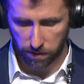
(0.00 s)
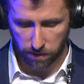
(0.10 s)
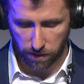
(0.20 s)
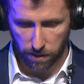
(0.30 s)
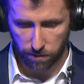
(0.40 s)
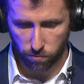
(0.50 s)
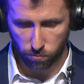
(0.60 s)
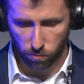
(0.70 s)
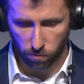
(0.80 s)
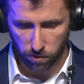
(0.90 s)
And I have a
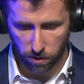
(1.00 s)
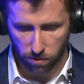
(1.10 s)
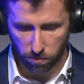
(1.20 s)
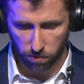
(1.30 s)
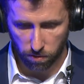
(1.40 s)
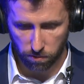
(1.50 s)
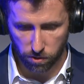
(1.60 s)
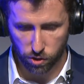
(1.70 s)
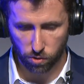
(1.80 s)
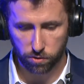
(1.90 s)
rule called
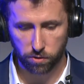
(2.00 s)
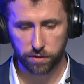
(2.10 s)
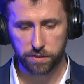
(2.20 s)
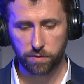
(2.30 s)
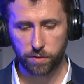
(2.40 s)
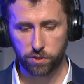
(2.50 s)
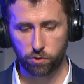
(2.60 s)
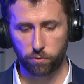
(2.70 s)
shorten SMS